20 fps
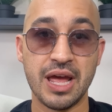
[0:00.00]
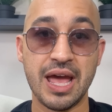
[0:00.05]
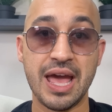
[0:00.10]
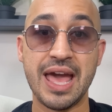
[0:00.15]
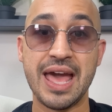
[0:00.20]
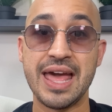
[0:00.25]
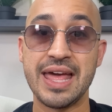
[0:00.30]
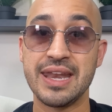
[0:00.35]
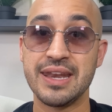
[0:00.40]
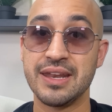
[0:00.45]

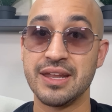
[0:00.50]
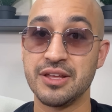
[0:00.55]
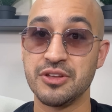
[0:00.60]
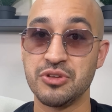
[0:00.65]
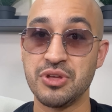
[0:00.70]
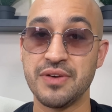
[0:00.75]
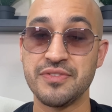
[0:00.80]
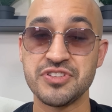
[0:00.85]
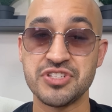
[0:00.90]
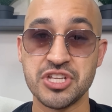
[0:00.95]
And
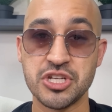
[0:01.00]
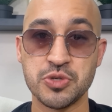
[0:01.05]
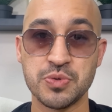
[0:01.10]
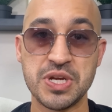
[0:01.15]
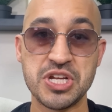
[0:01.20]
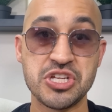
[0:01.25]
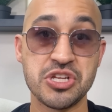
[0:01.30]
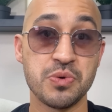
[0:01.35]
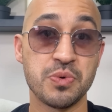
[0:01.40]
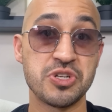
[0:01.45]
you have a
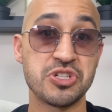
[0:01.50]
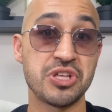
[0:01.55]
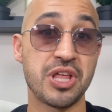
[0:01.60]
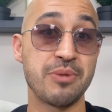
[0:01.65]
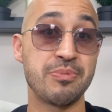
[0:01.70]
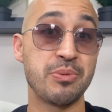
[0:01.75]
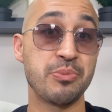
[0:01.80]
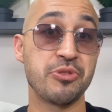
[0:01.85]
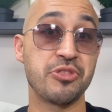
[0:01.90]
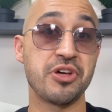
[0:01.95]
situation in which a
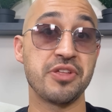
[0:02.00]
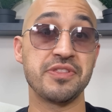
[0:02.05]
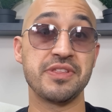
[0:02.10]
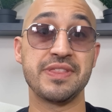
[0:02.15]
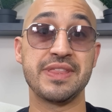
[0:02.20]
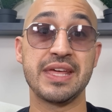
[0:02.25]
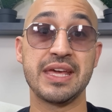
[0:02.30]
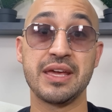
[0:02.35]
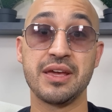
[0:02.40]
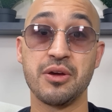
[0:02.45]
lot of people thought
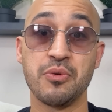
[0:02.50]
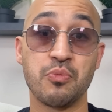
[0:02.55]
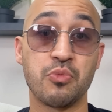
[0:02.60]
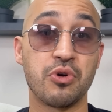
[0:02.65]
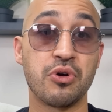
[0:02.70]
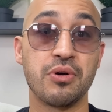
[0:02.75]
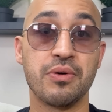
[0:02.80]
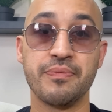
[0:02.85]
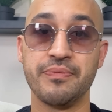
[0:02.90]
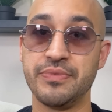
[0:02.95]
that they
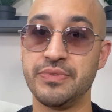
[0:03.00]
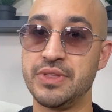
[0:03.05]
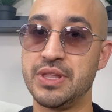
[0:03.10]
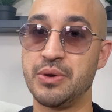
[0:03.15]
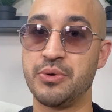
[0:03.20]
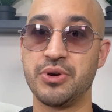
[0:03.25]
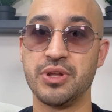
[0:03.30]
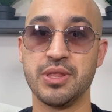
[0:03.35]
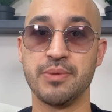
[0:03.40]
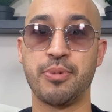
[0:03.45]
were
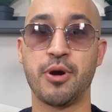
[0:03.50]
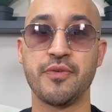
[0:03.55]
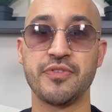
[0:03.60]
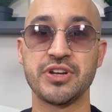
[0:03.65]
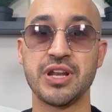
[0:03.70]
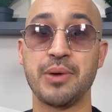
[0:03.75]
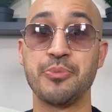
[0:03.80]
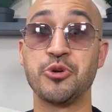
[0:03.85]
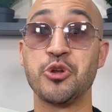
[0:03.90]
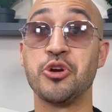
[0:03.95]
they were in the
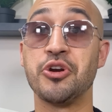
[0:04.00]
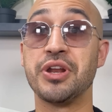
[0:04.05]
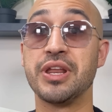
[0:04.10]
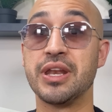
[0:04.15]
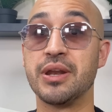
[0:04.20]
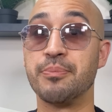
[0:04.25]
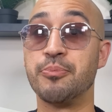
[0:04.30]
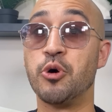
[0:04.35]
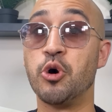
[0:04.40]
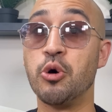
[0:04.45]
perfect opportunity
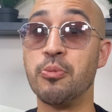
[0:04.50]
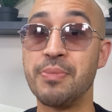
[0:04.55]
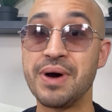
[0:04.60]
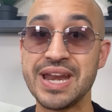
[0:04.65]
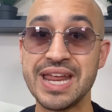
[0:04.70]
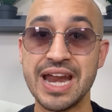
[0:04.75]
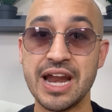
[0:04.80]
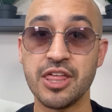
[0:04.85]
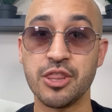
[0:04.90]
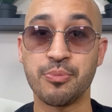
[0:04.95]
to pull
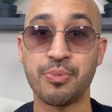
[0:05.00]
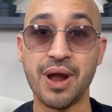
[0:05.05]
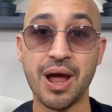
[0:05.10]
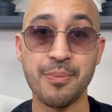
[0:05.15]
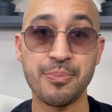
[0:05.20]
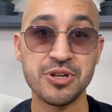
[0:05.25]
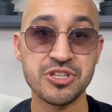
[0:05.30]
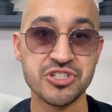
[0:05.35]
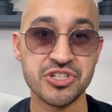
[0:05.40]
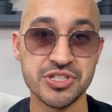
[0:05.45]
money out of the
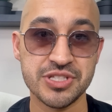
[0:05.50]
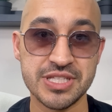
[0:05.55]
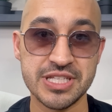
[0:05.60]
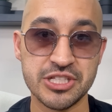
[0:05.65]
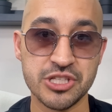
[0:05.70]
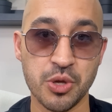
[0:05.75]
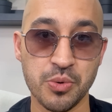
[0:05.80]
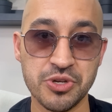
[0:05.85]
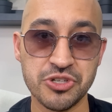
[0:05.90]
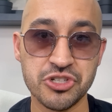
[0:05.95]
properties because of
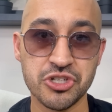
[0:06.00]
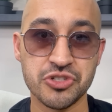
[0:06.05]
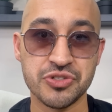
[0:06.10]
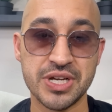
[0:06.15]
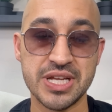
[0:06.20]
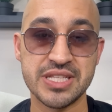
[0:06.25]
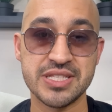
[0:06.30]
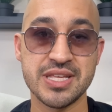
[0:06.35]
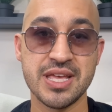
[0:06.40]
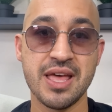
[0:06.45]
these low interest
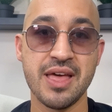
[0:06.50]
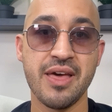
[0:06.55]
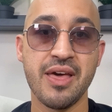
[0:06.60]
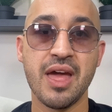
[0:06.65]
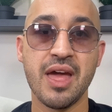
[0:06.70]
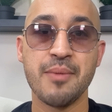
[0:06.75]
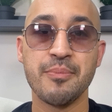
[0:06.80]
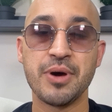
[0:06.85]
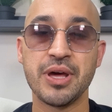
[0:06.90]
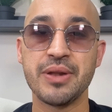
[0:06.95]
rates.
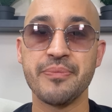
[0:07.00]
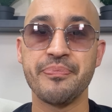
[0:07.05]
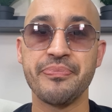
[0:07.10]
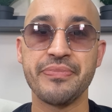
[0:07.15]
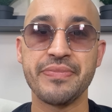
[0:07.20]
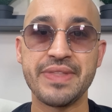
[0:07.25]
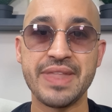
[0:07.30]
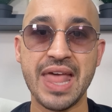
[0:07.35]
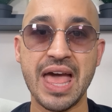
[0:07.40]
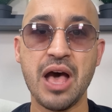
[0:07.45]
But
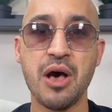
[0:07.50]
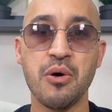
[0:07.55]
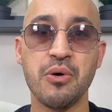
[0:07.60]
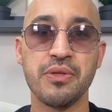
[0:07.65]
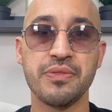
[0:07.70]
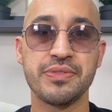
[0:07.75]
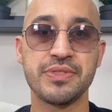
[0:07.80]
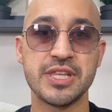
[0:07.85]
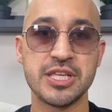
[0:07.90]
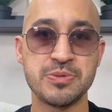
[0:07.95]

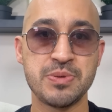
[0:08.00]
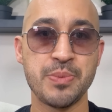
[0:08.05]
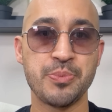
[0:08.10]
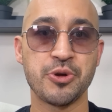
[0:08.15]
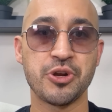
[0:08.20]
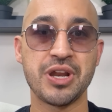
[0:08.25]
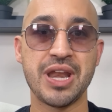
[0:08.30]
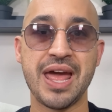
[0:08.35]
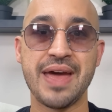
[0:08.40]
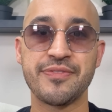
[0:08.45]
now these
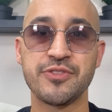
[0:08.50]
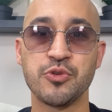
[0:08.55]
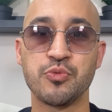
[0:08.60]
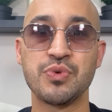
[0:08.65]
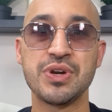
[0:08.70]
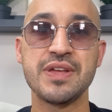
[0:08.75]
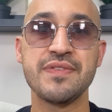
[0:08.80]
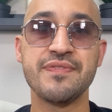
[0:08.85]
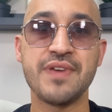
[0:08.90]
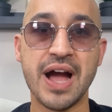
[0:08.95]
people are going to have to
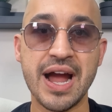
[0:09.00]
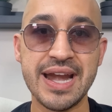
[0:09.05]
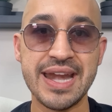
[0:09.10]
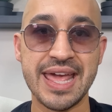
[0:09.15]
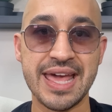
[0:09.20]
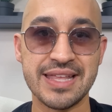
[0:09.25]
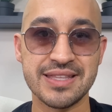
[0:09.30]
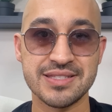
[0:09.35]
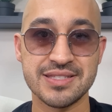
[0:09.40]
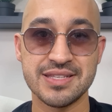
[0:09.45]

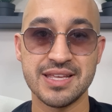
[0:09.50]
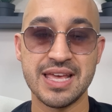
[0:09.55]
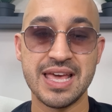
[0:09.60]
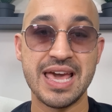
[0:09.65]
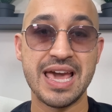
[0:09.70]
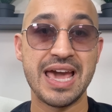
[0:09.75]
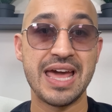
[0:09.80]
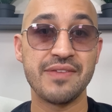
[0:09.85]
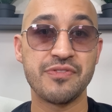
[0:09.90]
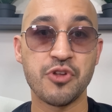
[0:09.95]
refinance.
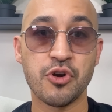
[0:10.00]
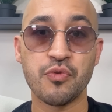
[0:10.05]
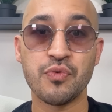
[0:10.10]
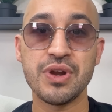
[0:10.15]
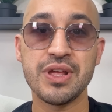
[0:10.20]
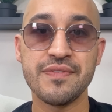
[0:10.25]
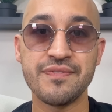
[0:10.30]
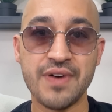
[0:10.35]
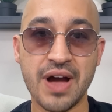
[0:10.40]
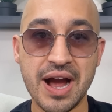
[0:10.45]
And if they're
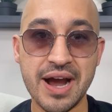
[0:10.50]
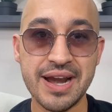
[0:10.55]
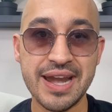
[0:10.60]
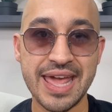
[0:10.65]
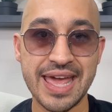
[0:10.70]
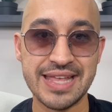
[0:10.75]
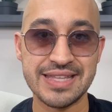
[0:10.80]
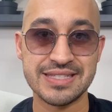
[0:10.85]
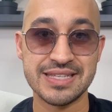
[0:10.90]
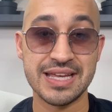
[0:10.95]

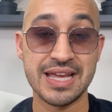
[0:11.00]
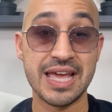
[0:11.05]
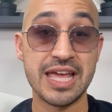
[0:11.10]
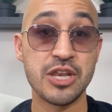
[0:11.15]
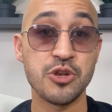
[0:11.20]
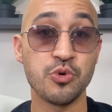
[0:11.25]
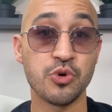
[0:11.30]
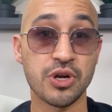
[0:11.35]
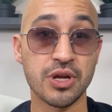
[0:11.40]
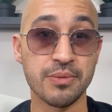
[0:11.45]
refinancing
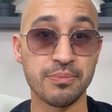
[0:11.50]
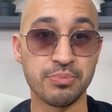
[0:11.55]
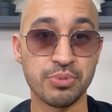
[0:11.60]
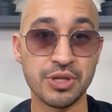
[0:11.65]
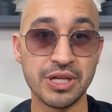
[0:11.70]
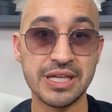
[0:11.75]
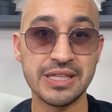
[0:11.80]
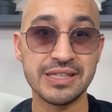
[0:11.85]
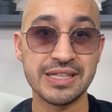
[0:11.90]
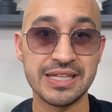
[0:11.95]
into a
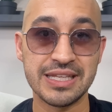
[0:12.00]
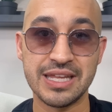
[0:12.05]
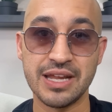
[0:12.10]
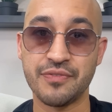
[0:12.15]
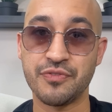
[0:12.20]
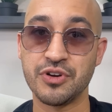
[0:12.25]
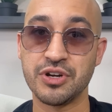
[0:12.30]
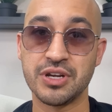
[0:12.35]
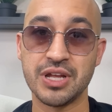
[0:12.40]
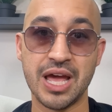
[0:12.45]
completely
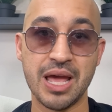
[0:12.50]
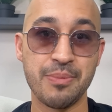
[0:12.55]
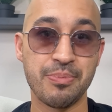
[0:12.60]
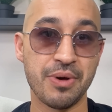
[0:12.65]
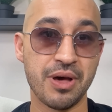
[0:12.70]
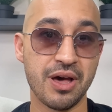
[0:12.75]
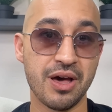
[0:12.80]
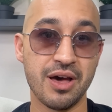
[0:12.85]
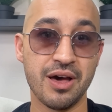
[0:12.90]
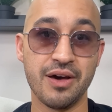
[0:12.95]
different type
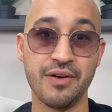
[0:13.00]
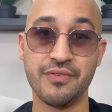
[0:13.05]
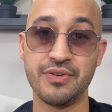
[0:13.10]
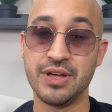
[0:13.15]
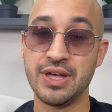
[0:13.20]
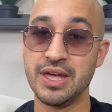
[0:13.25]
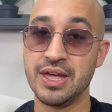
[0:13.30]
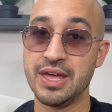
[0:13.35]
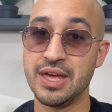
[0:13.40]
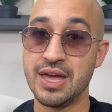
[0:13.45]
of
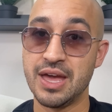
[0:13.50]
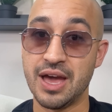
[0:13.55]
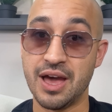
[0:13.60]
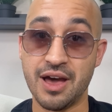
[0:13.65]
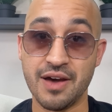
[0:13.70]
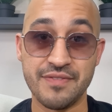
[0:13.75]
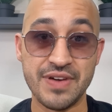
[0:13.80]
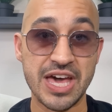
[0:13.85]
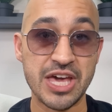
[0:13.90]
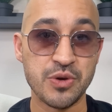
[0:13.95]

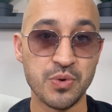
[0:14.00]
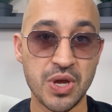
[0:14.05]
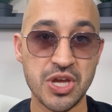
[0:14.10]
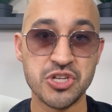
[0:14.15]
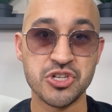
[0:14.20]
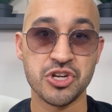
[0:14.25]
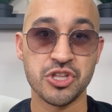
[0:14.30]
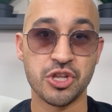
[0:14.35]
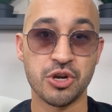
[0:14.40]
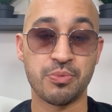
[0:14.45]
uh,
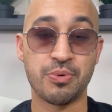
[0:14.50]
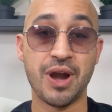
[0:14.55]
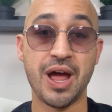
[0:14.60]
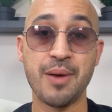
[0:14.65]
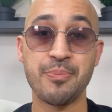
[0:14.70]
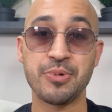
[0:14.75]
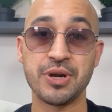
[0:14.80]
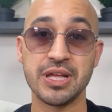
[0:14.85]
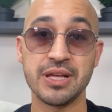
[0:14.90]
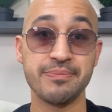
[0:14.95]
valuation on their
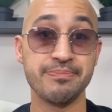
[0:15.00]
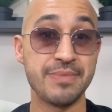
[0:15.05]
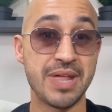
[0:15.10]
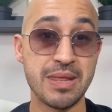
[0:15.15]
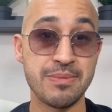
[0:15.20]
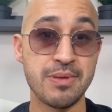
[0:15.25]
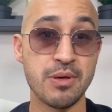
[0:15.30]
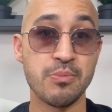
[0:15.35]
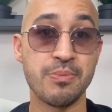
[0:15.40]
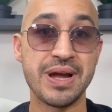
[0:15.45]
property,
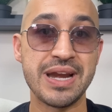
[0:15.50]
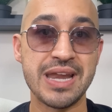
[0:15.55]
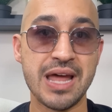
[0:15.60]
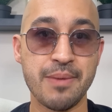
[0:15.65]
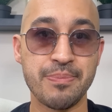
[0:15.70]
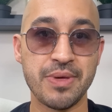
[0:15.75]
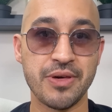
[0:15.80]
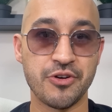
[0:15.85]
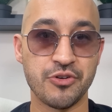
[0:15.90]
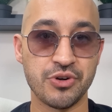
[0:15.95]
many people might
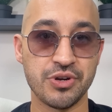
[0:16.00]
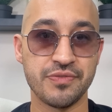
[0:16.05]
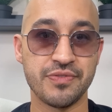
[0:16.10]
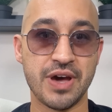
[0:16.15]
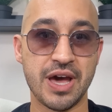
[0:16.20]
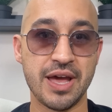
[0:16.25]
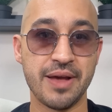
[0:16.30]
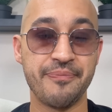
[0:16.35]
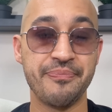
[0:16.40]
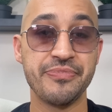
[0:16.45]
not be able to
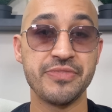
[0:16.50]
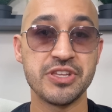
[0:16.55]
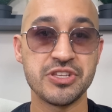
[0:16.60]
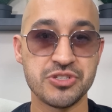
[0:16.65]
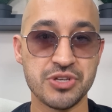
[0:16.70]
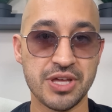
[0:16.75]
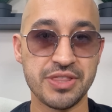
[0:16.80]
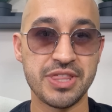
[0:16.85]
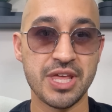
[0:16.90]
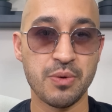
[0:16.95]
refi.
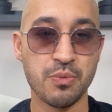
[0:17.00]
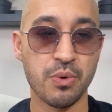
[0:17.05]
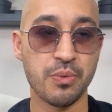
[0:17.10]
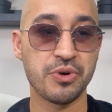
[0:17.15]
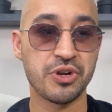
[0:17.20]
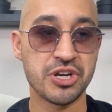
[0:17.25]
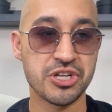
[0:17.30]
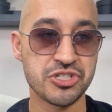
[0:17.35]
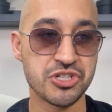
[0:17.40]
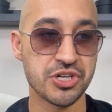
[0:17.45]
So I think what
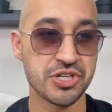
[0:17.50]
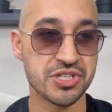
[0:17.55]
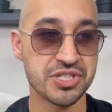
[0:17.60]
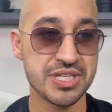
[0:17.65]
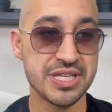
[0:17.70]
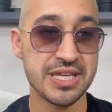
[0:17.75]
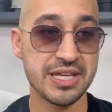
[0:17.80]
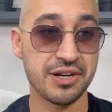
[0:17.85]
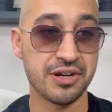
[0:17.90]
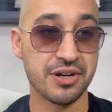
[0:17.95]
we're going to start to
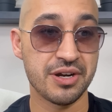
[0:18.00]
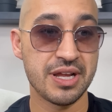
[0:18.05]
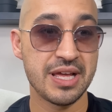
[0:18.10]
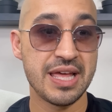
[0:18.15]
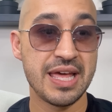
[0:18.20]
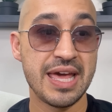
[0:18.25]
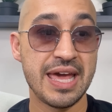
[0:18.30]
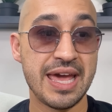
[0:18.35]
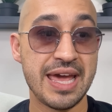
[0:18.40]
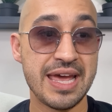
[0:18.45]
see here
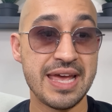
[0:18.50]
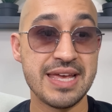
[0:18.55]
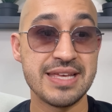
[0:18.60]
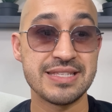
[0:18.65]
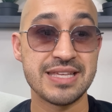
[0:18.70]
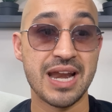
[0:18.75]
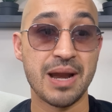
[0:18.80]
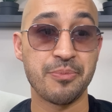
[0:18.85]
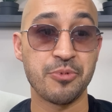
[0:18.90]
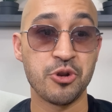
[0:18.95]

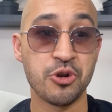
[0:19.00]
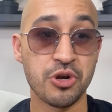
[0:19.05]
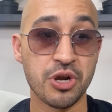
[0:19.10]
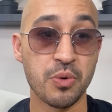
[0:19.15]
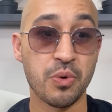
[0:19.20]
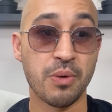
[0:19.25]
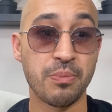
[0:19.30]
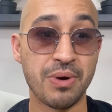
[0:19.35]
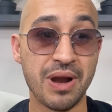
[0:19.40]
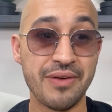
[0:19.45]
is an opportunity
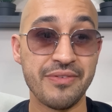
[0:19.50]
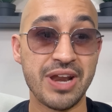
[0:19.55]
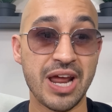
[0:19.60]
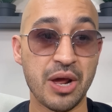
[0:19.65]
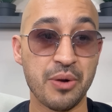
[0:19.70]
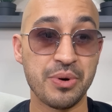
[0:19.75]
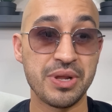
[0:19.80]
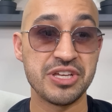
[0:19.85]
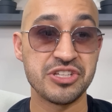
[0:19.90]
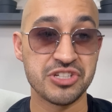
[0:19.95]
where private
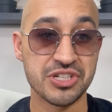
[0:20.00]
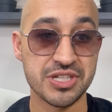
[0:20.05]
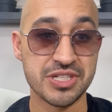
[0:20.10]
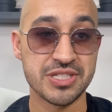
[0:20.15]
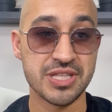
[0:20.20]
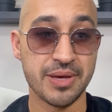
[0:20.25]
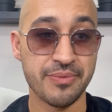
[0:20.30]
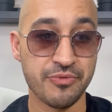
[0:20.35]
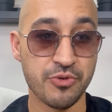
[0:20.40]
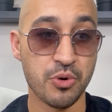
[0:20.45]
equity is going to
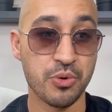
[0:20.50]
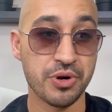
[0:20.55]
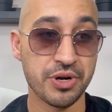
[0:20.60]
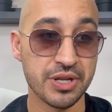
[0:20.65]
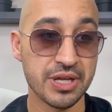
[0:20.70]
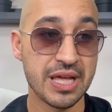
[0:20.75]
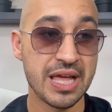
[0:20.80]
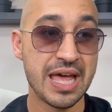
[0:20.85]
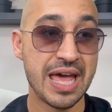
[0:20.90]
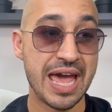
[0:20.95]
step
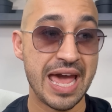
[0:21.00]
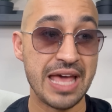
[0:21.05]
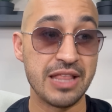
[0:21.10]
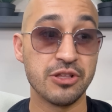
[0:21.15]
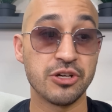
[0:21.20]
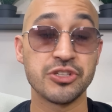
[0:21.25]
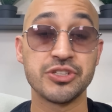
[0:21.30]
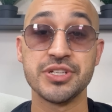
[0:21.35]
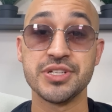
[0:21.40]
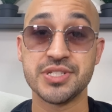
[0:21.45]
forward and
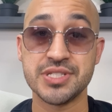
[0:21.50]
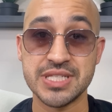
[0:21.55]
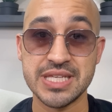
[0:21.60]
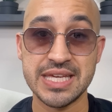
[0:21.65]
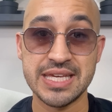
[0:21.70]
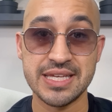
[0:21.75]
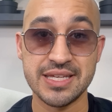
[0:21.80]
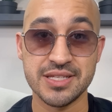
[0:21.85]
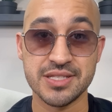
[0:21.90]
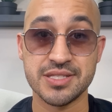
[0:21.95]
look to
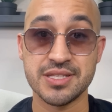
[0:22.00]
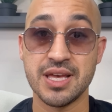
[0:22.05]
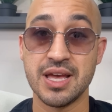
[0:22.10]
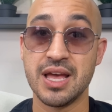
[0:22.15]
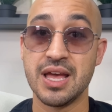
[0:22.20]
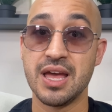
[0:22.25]
seize